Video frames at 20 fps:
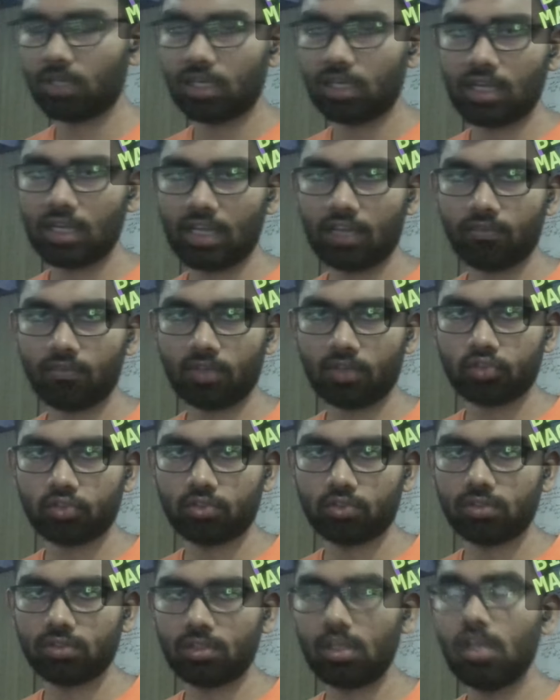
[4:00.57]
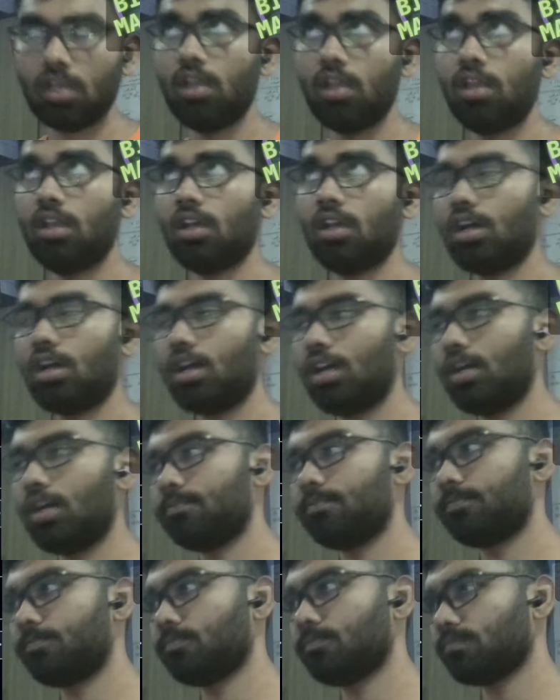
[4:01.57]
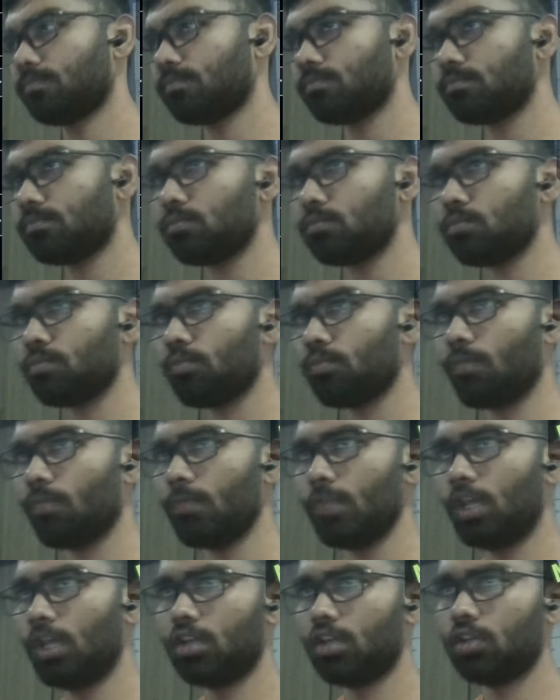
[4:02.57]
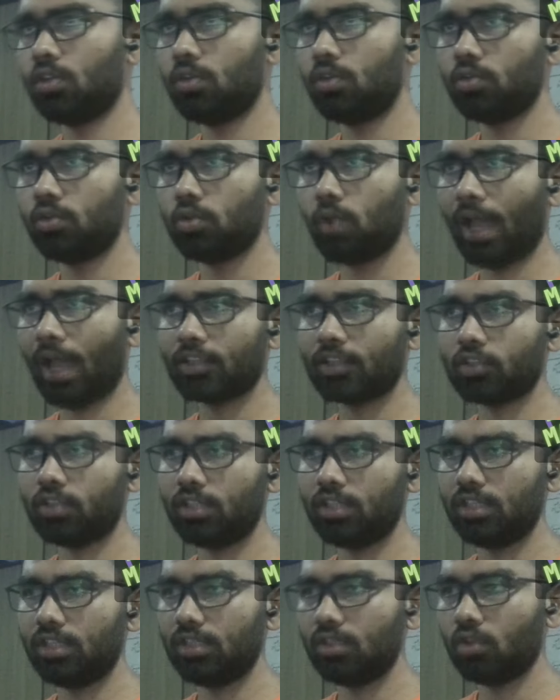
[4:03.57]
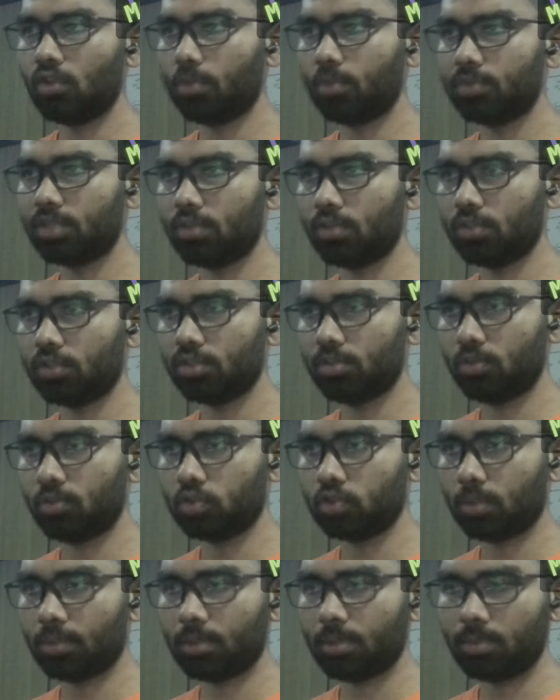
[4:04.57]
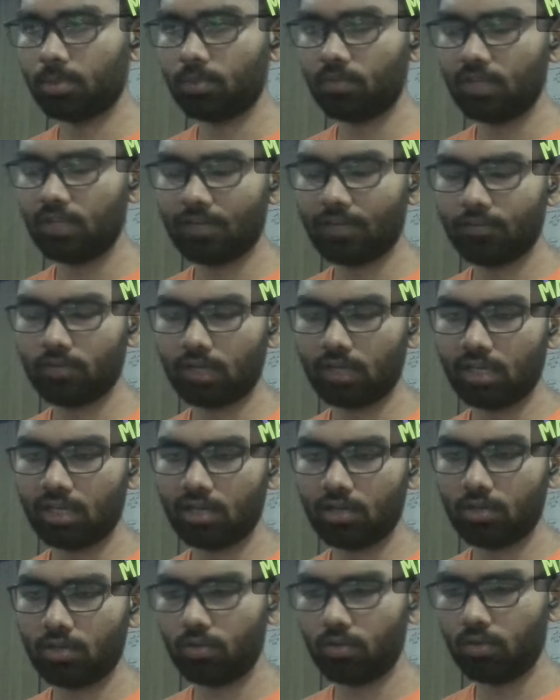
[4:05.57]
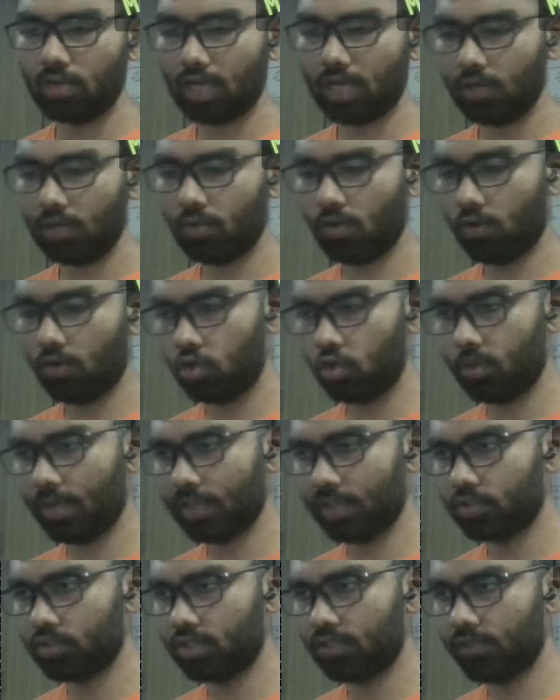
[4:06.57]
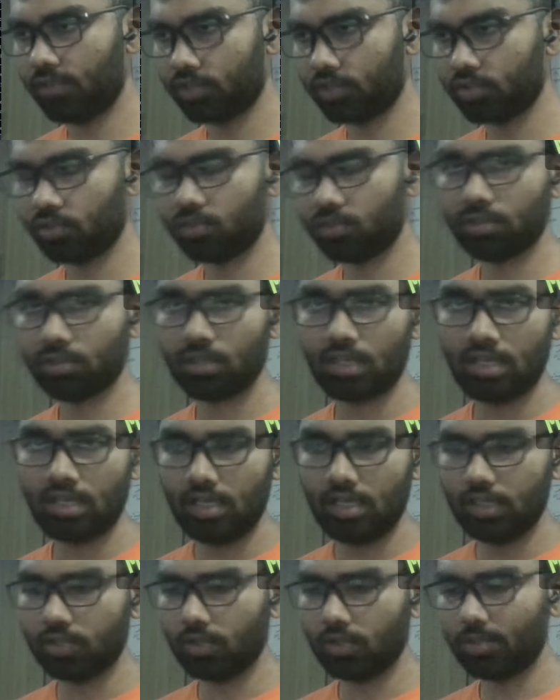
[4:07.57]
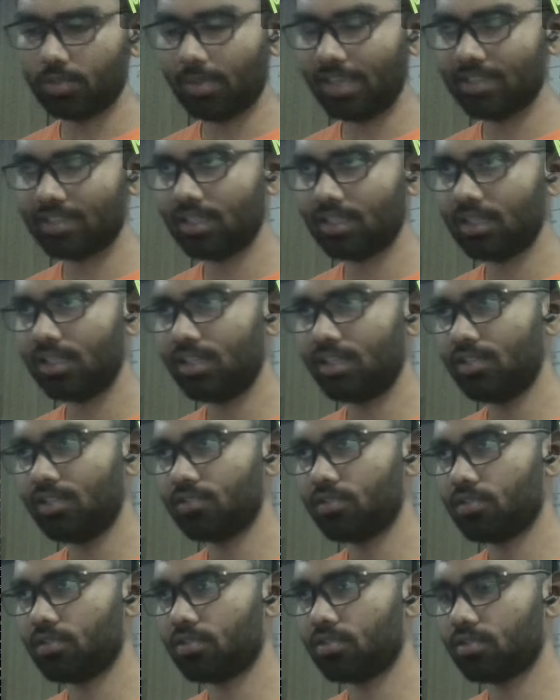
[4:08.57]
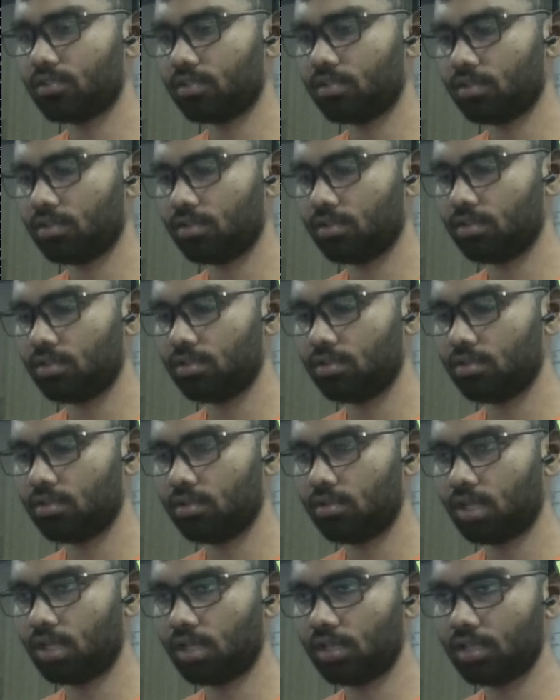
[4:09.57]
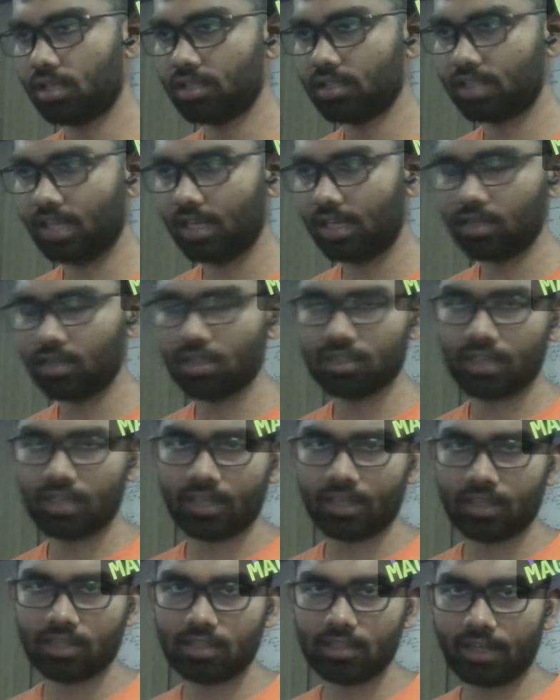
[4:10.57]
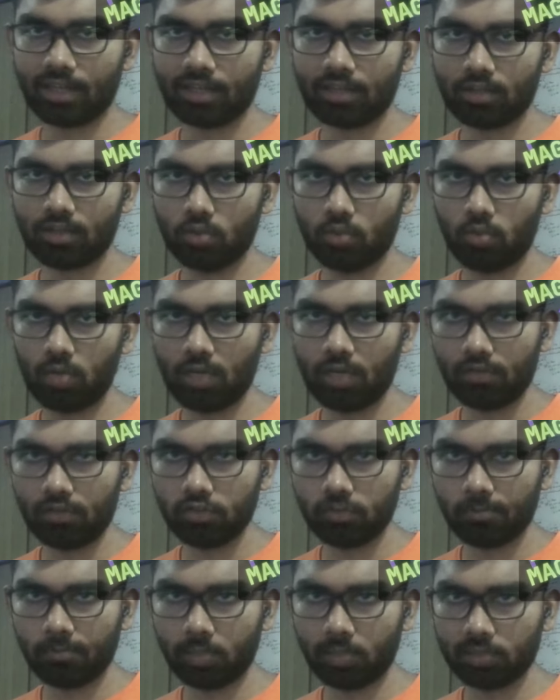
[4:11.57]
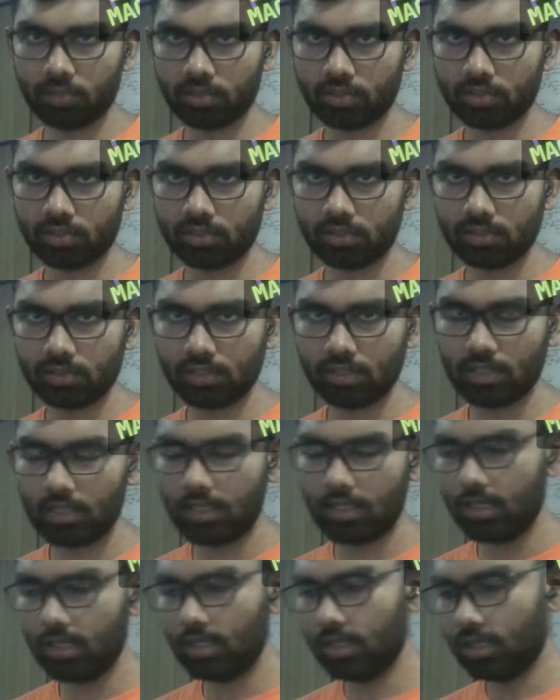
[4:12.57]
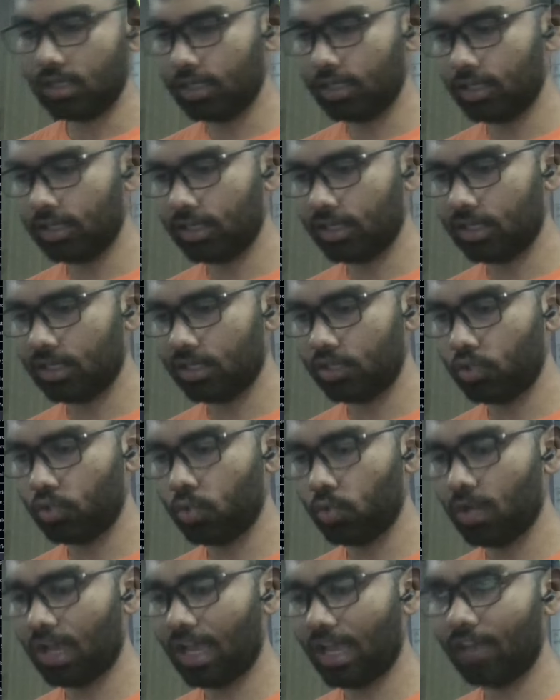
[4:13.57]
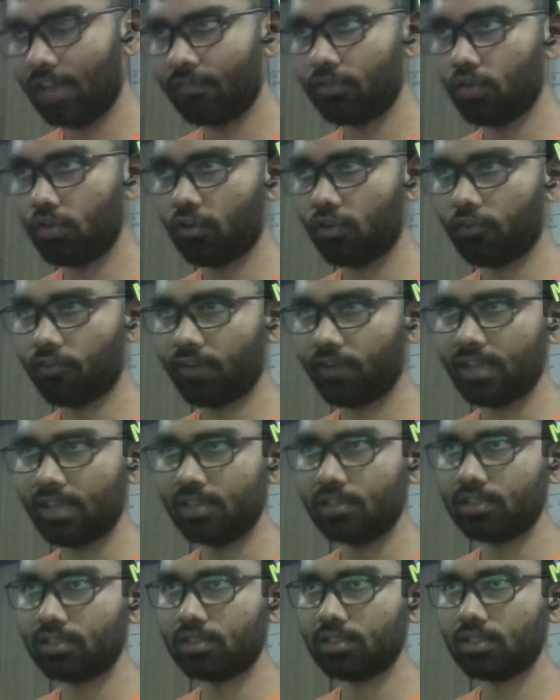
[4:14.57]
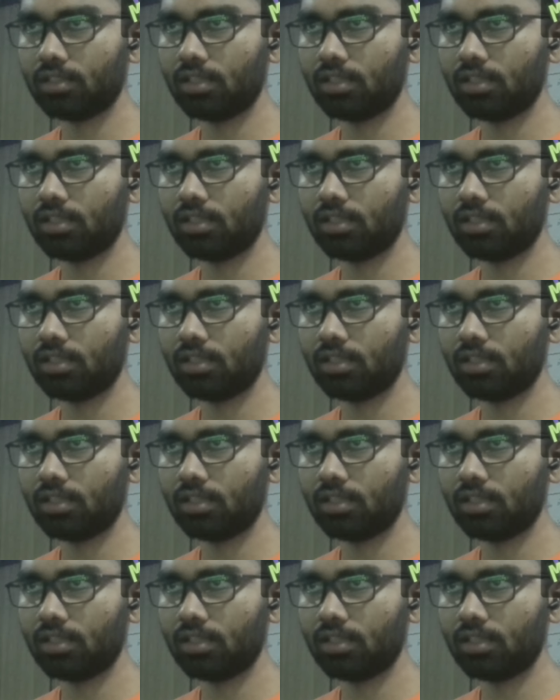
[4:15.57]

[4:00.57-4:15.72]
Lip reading: underlying functions. Uh, to actually observe what's the most optimal, we'll have to get into how Ogrom actually functions. So it's basically just the state. It's like two levels of persistence. You have your files